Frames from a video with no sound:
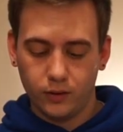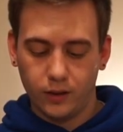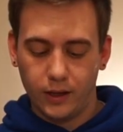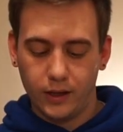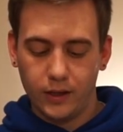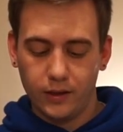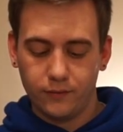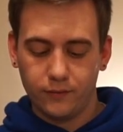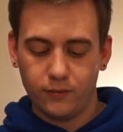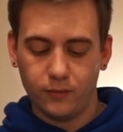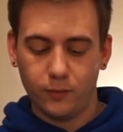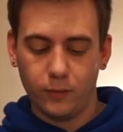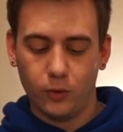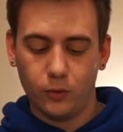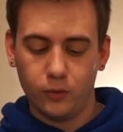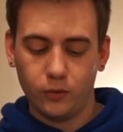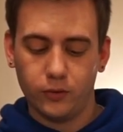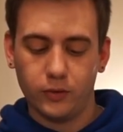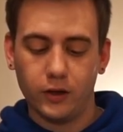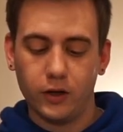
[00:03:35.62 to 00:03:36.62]
I have some
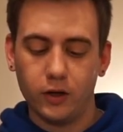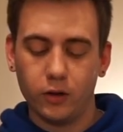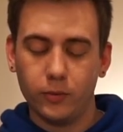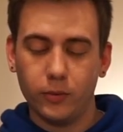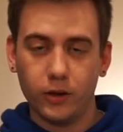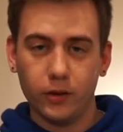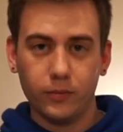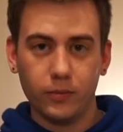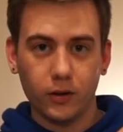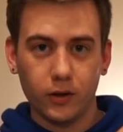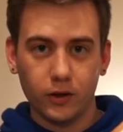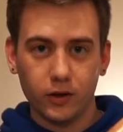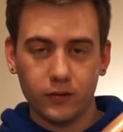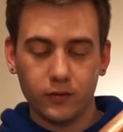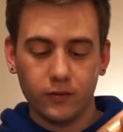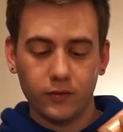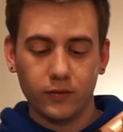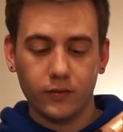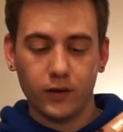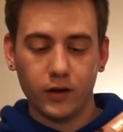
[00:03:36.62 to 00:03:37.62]
old earbud
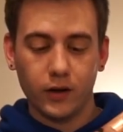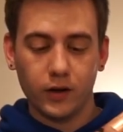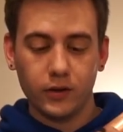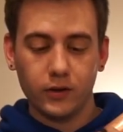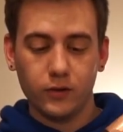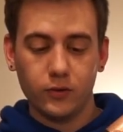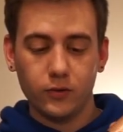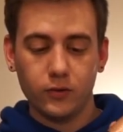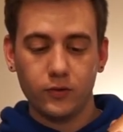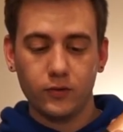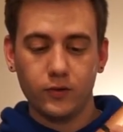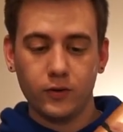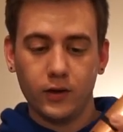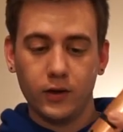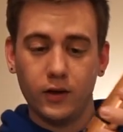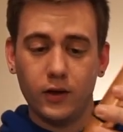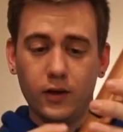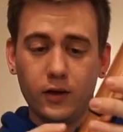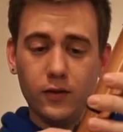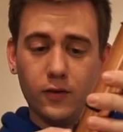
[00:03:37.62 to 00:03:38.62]
parts that I used.
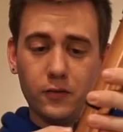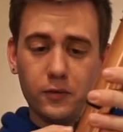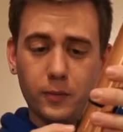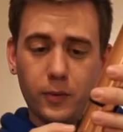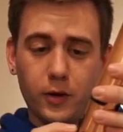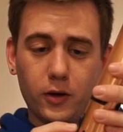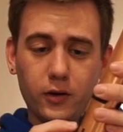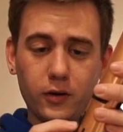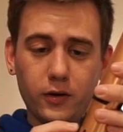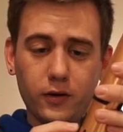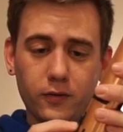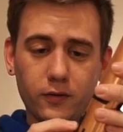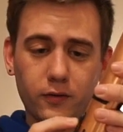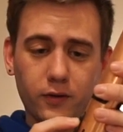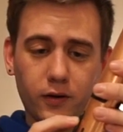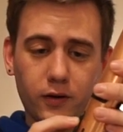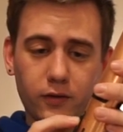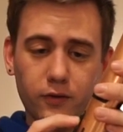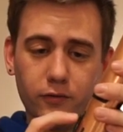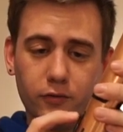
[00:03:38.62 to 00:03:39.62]
This part is
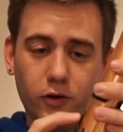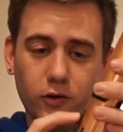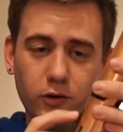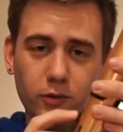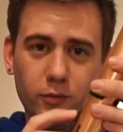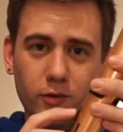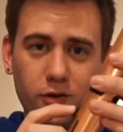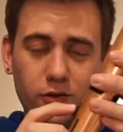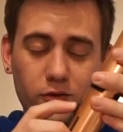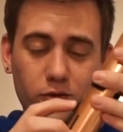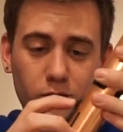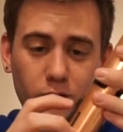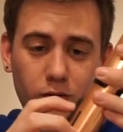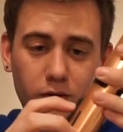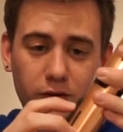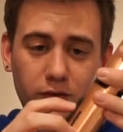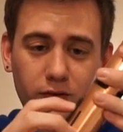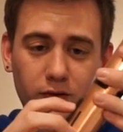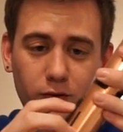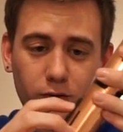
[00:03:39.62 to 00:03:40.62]
like the volume
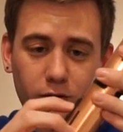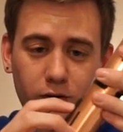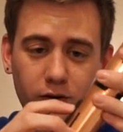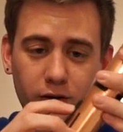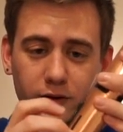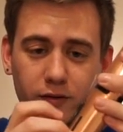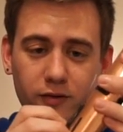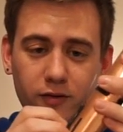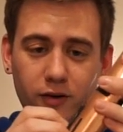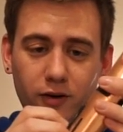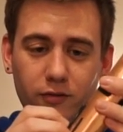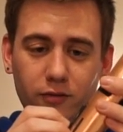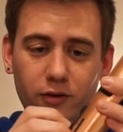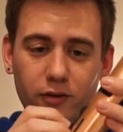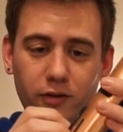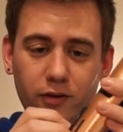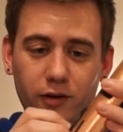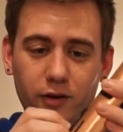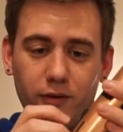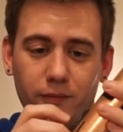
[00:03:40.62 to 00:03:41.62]
control. It still clicks and
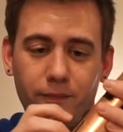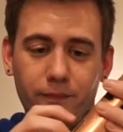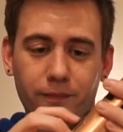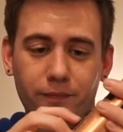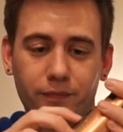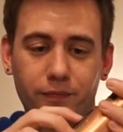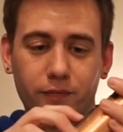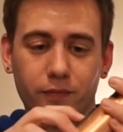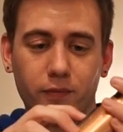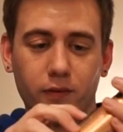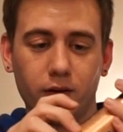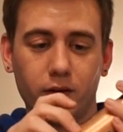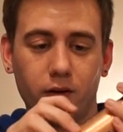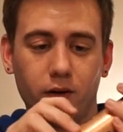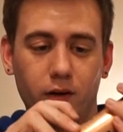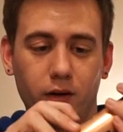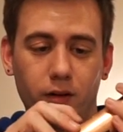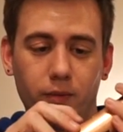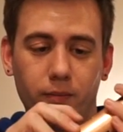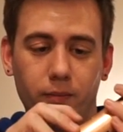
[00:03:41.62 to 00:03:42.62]
everything.
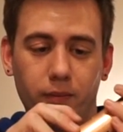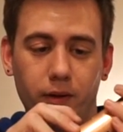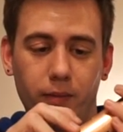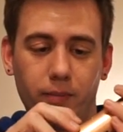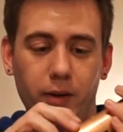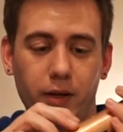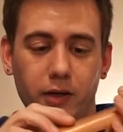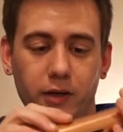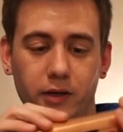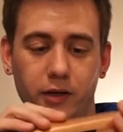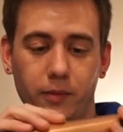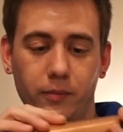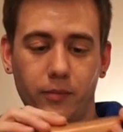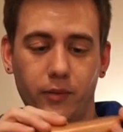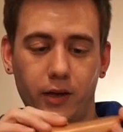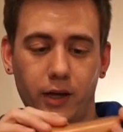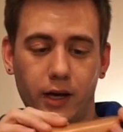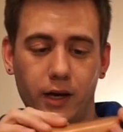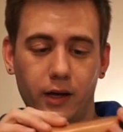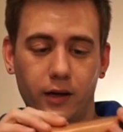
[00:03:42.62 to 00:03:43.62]
I painted it
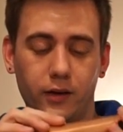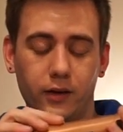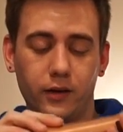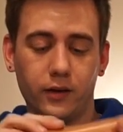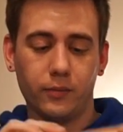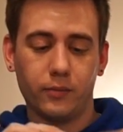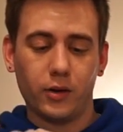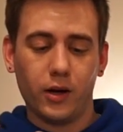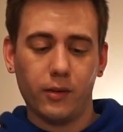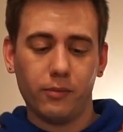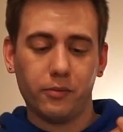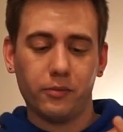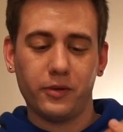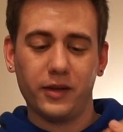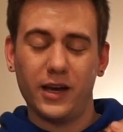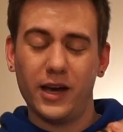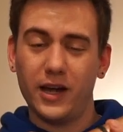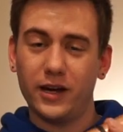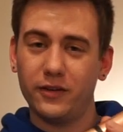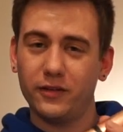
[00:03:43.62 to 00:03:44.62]
black,
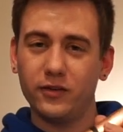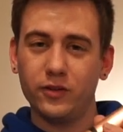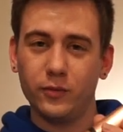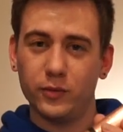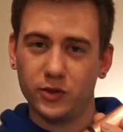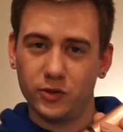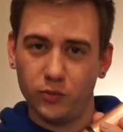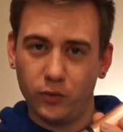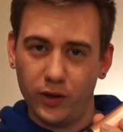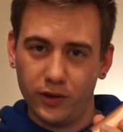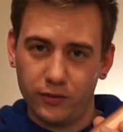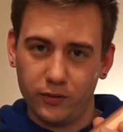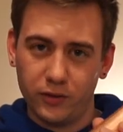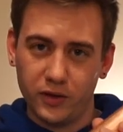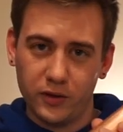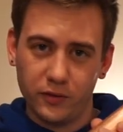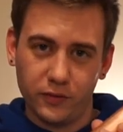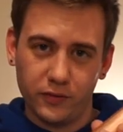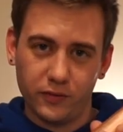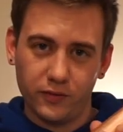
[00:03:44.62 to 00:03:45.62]
probably added too much
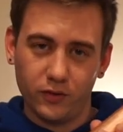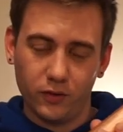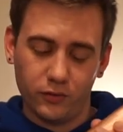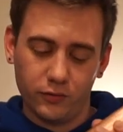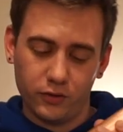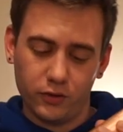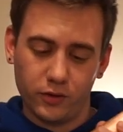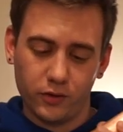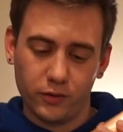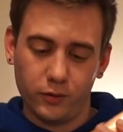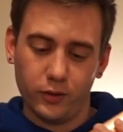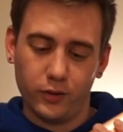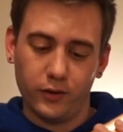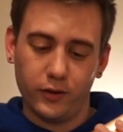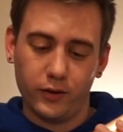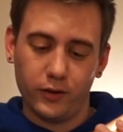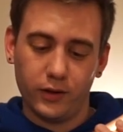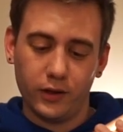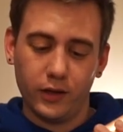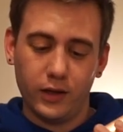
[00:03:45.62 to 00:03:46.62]
weathering with silver
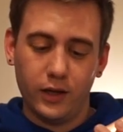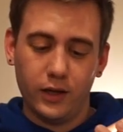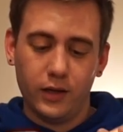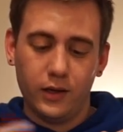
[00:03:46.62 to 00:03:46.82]
acrylic,